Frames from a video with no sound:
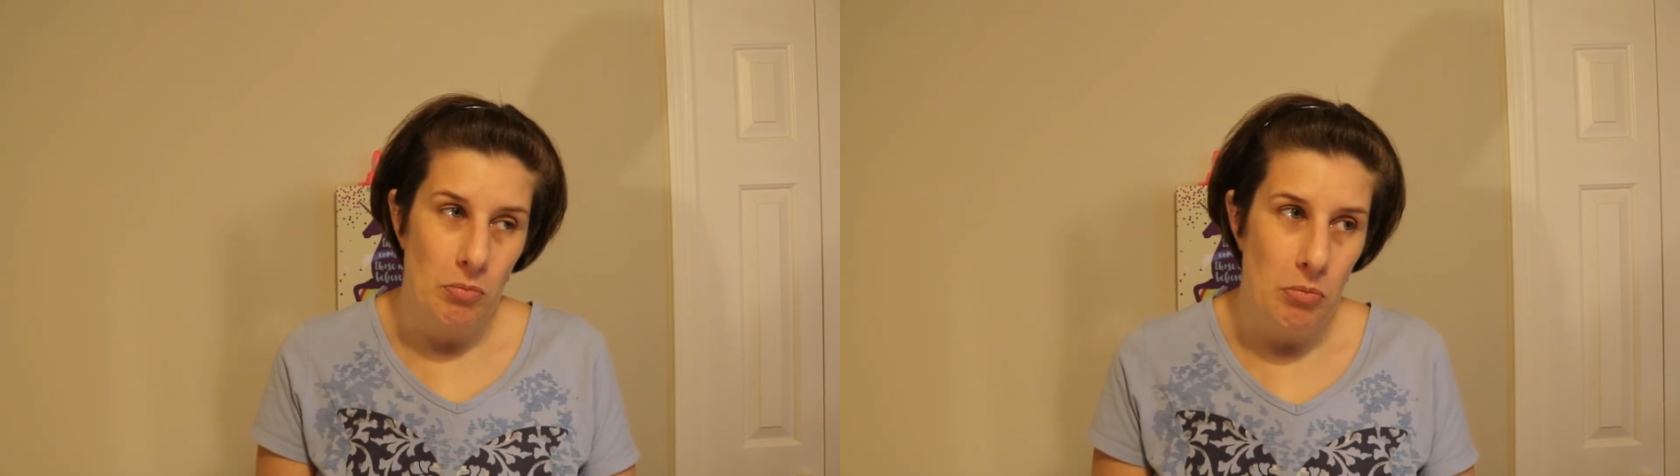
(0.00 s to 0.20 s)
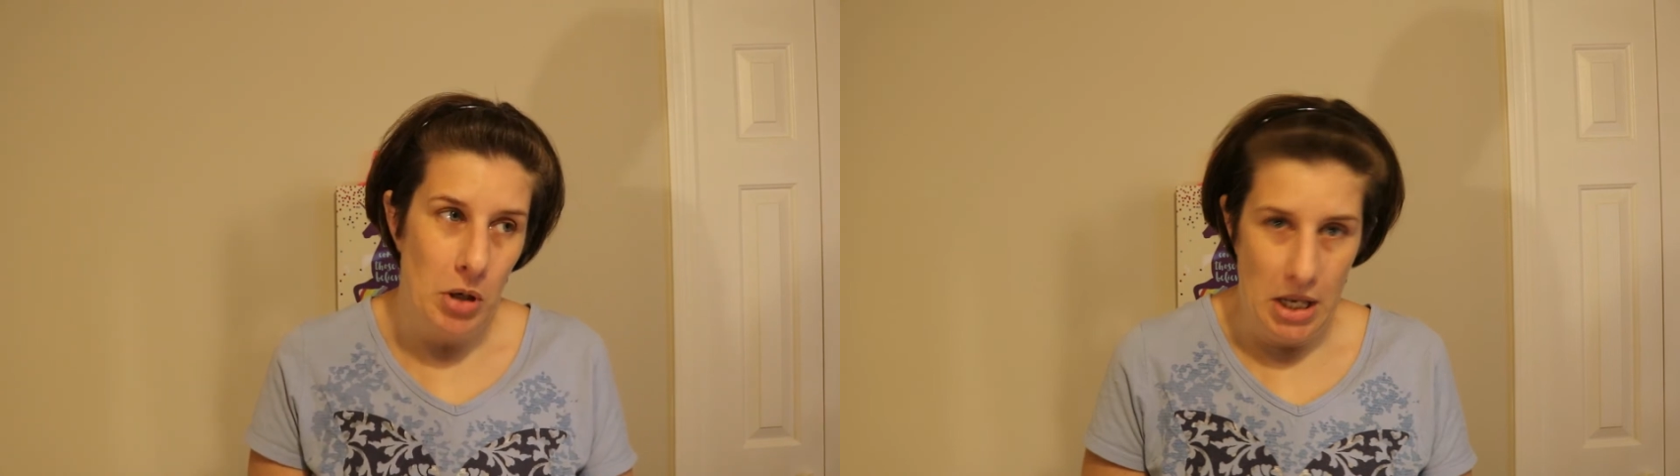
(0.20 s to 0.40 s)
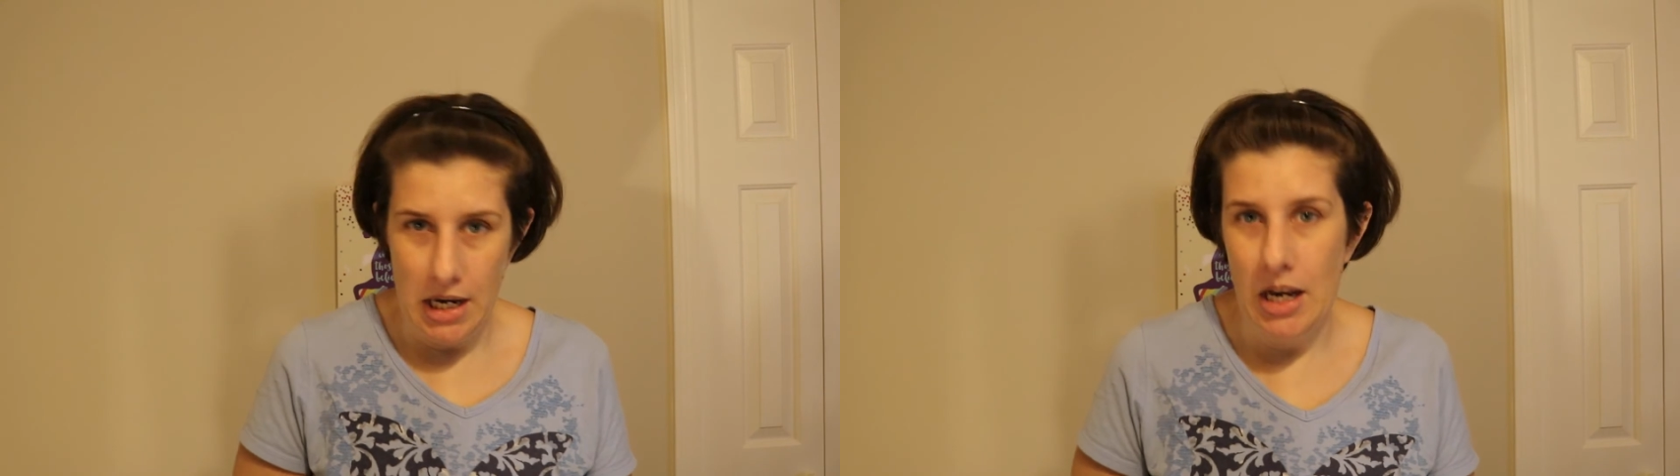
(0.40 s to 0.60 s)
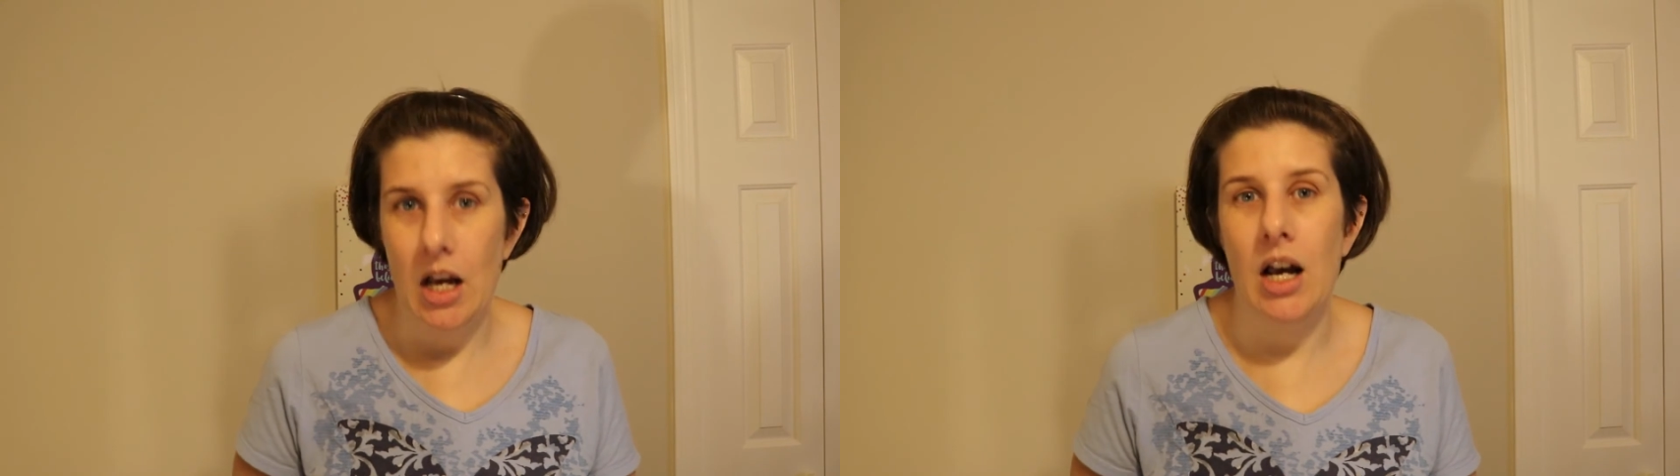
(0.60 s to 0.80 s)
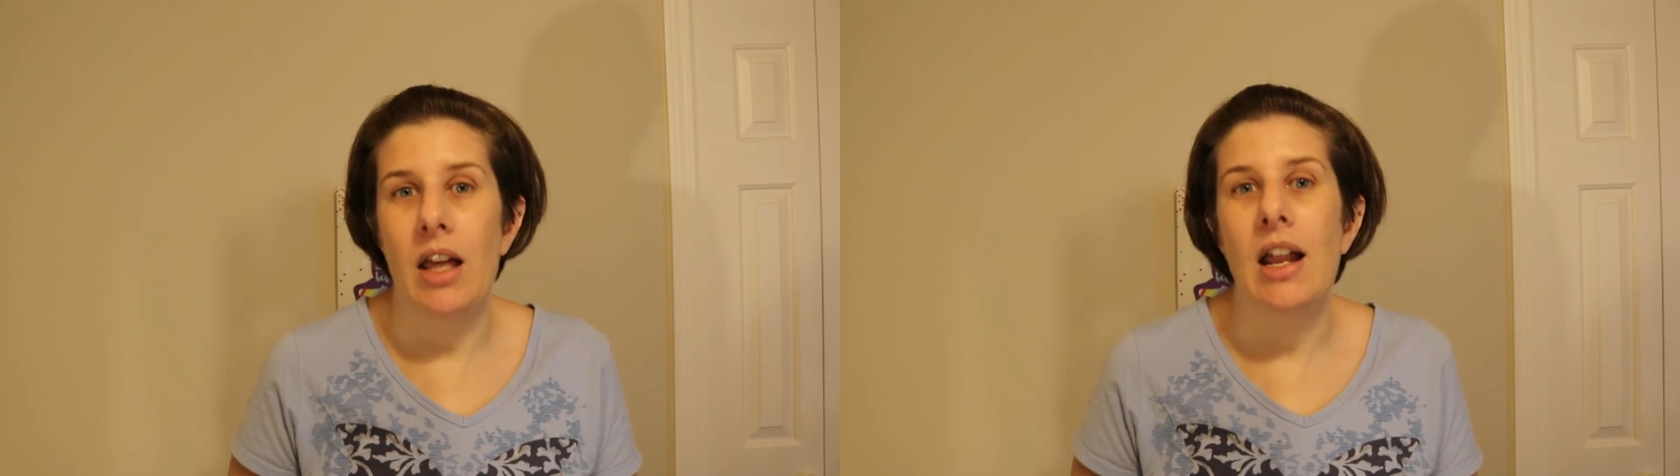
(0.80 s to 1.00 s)
but
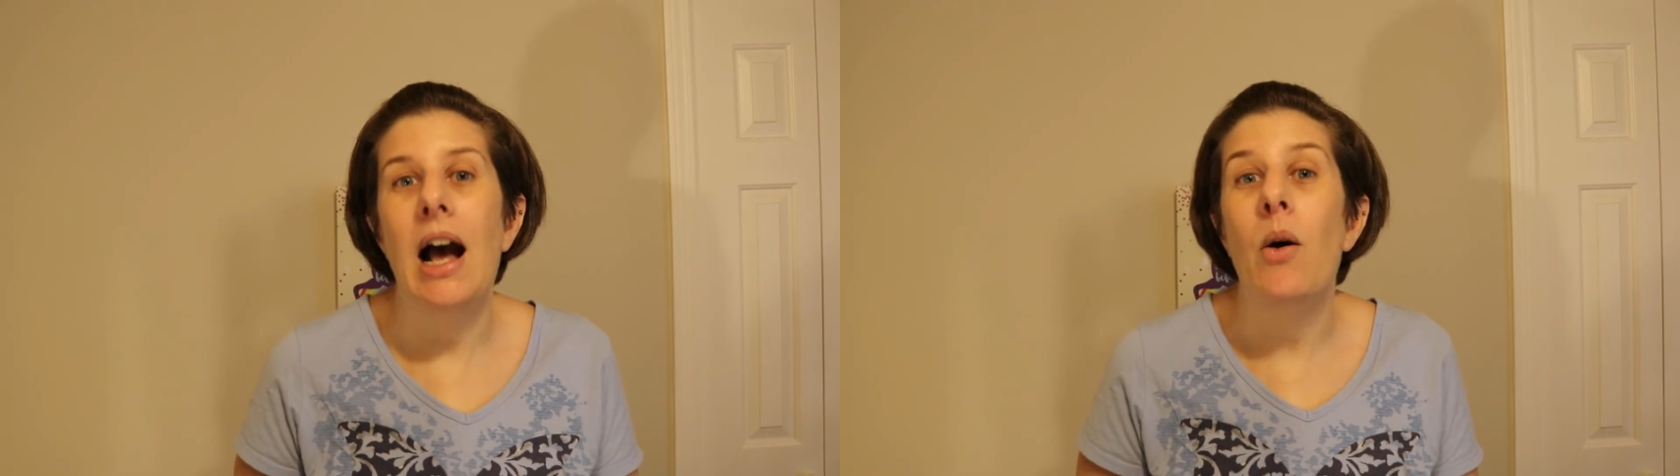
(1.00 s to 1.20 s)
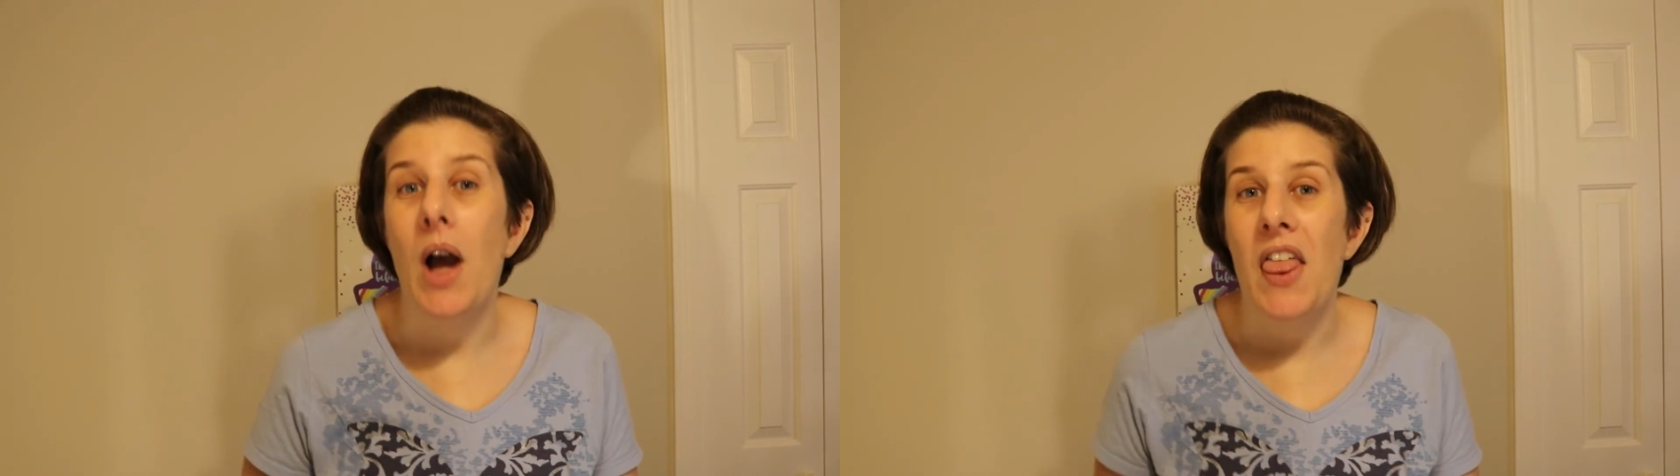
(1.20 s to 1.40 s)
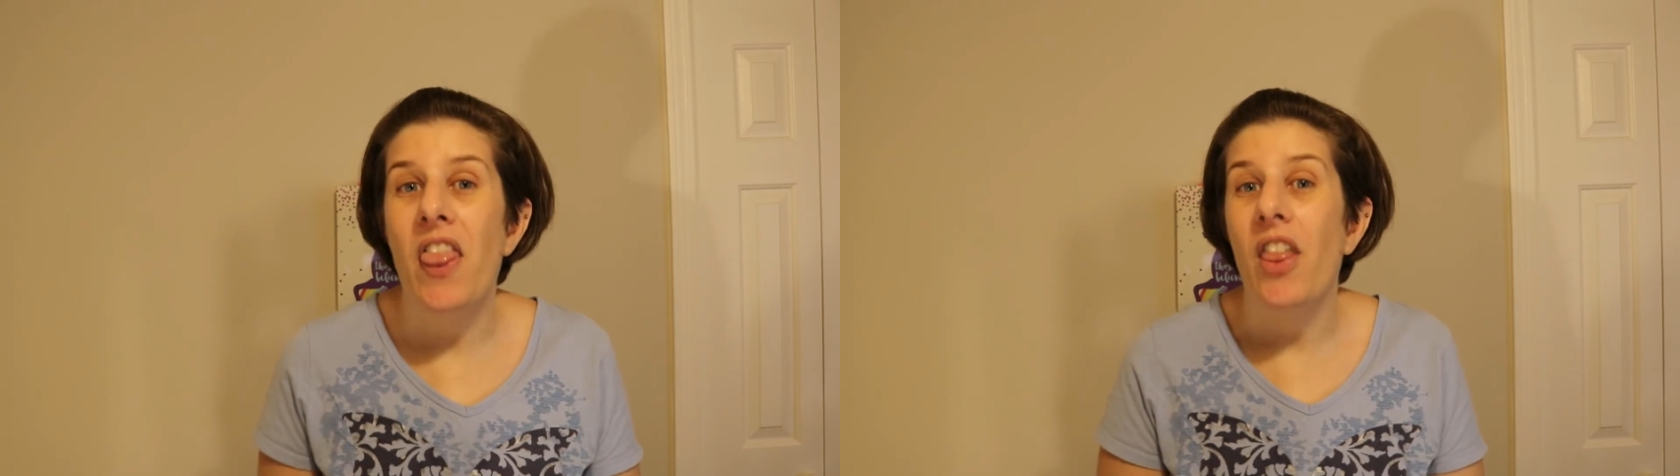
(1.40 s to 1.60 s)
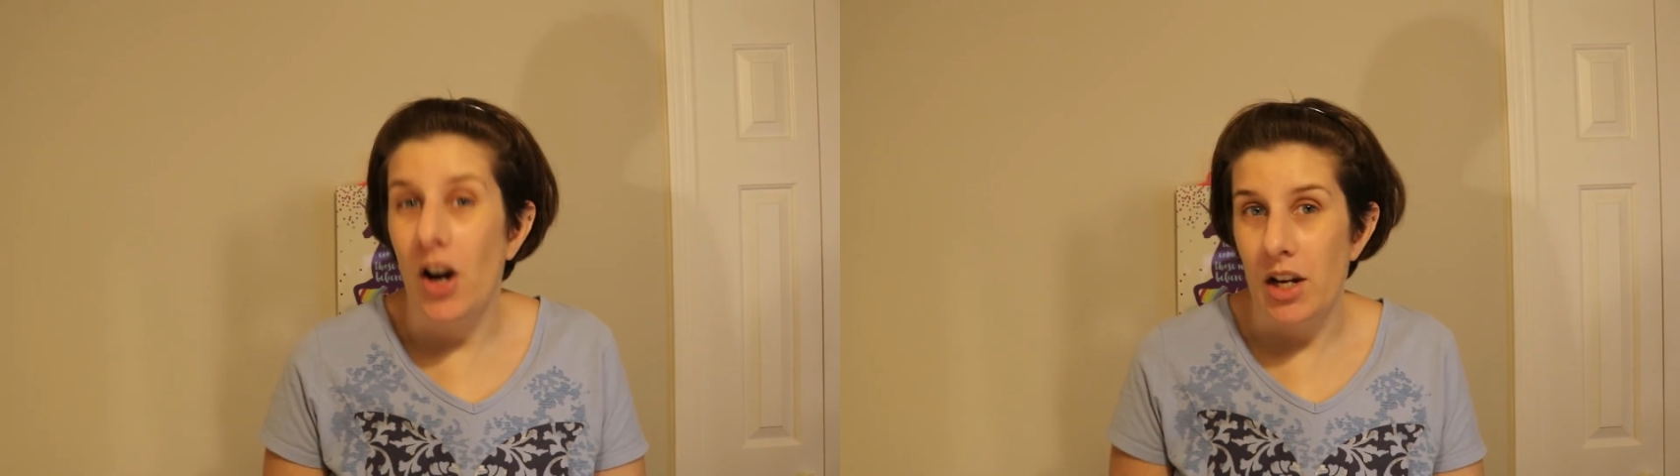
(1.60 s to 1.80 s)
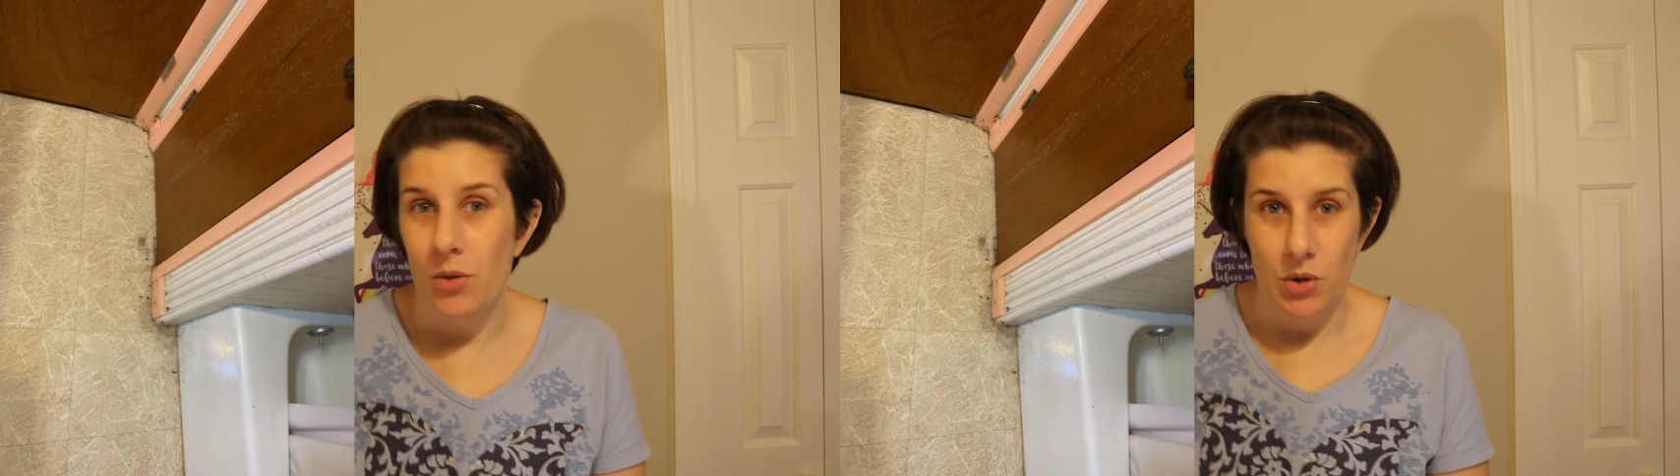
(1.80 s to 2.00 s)
not how I
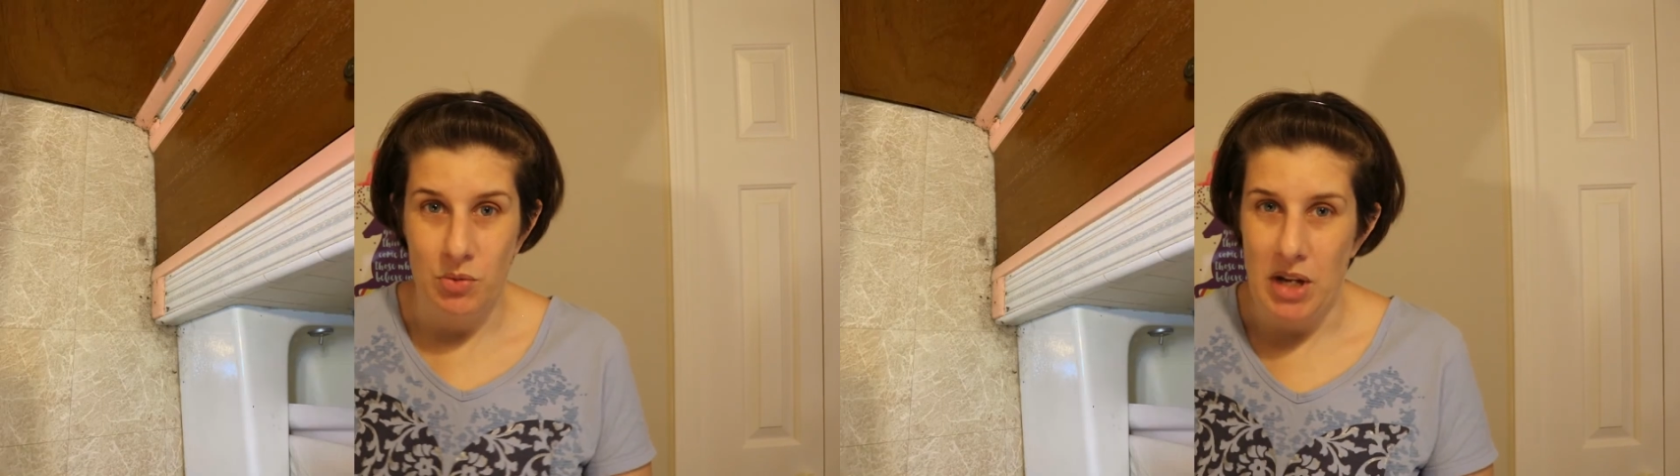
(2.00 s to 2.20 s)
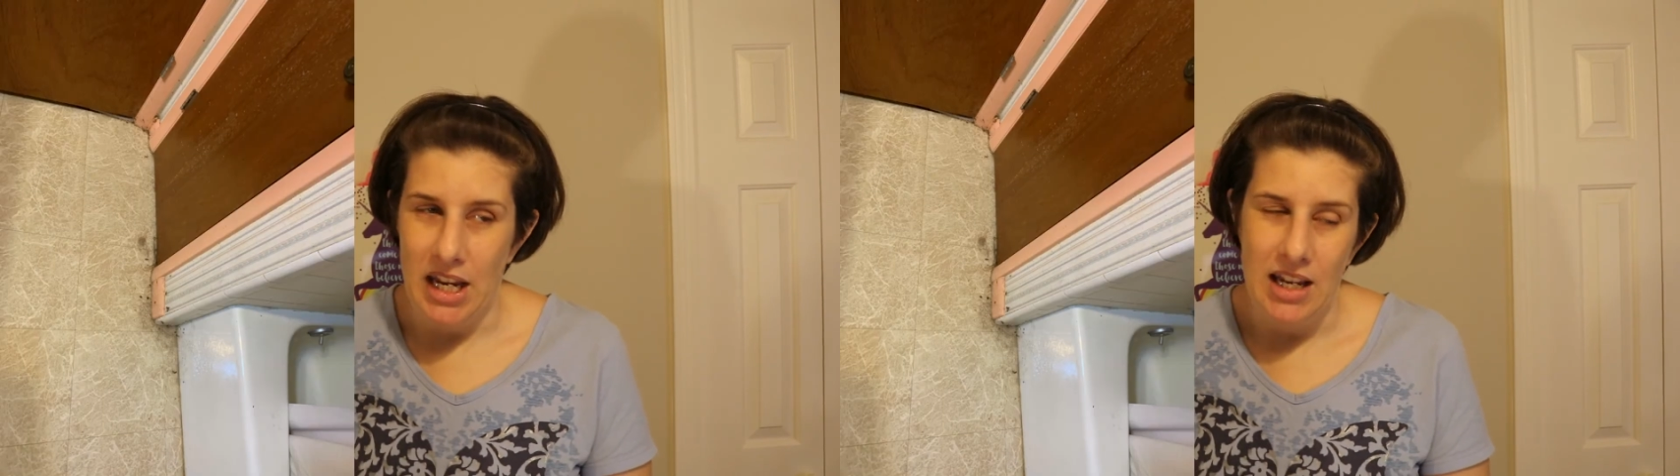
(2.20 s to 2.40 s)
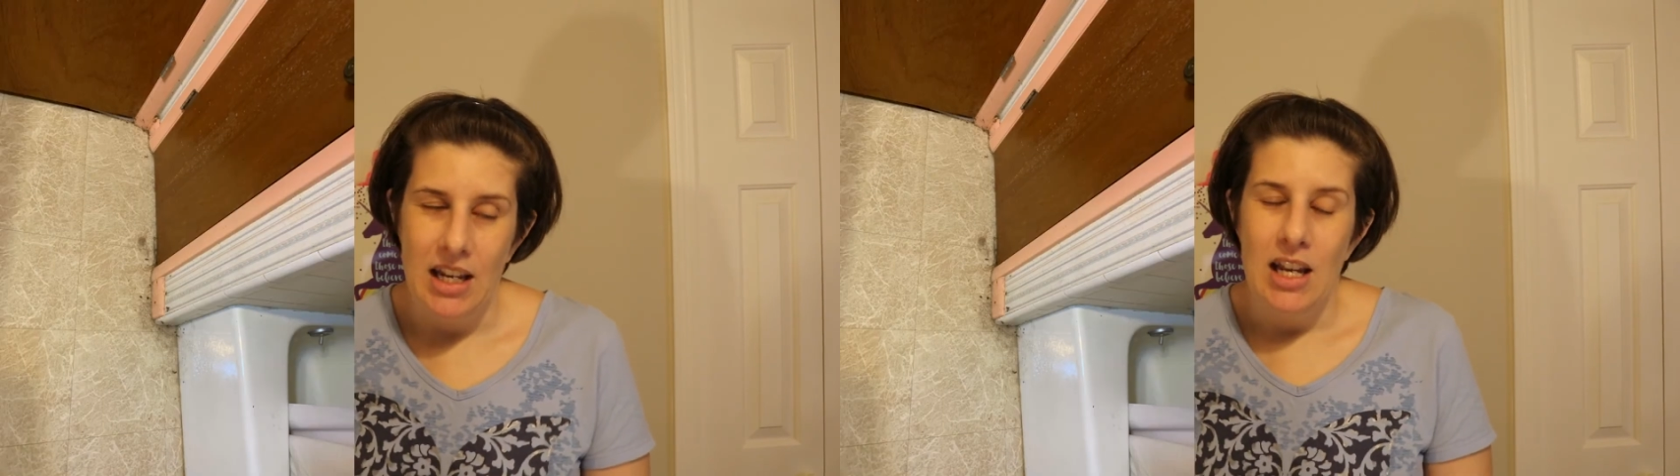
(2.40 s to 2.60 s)
thought it would be.